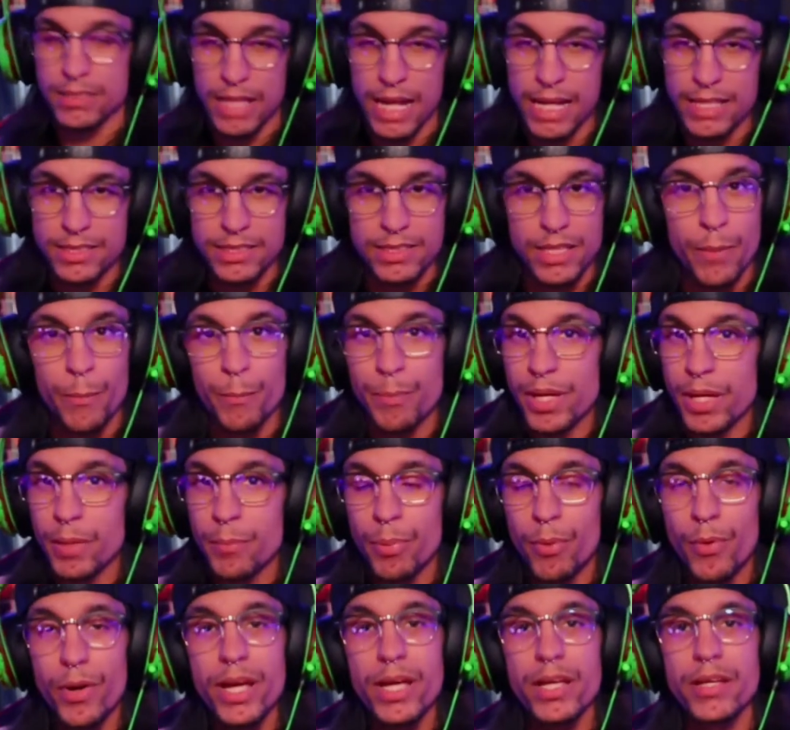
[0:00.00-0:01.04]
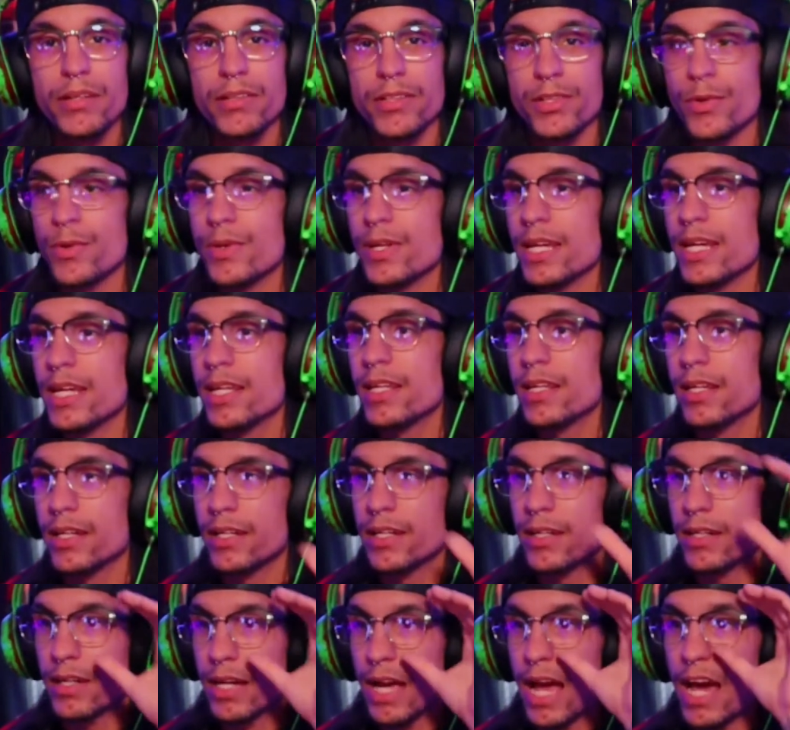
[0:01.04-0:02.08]
a big point. You need
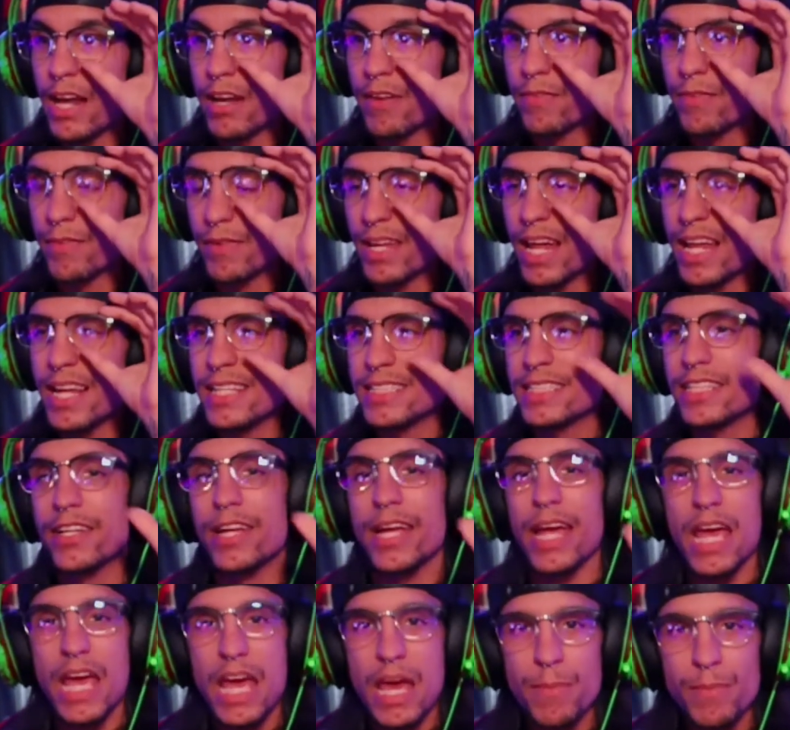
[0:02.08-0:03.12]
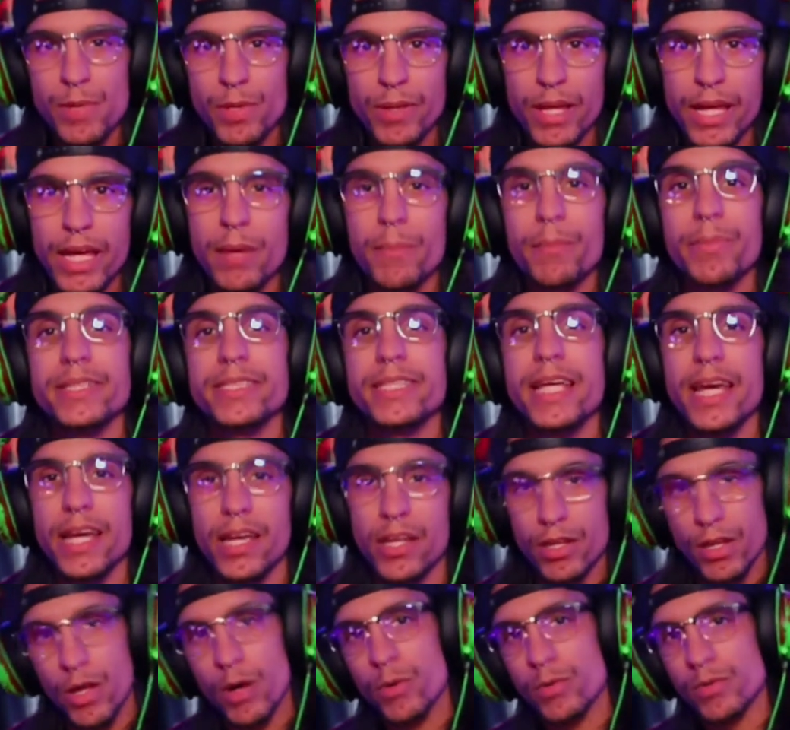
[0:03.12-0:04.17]
to kind of not necessarily emulate, but take
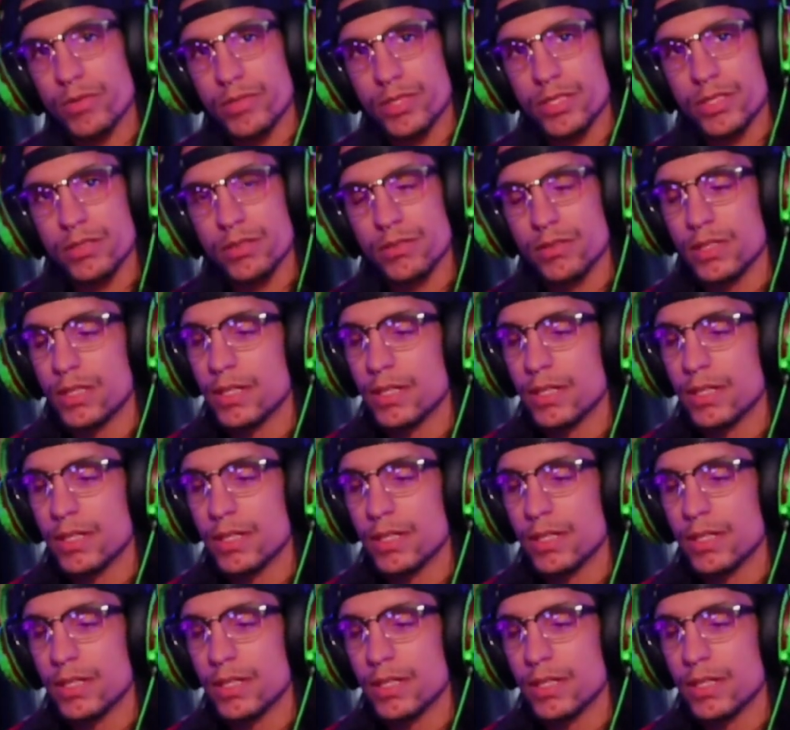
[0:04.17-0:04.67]
notes.